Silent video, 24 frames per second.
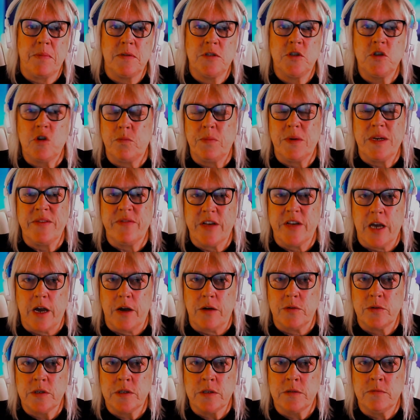Don't believe in
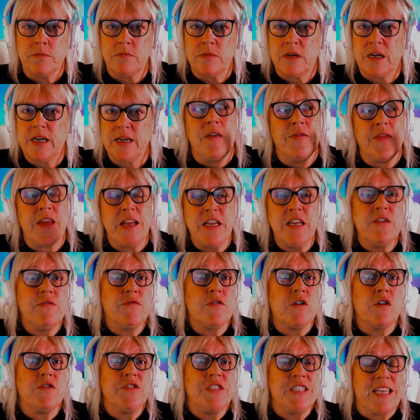ghosts, right? Then you've
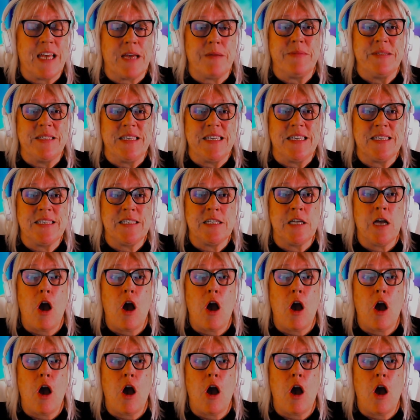got the skeptics,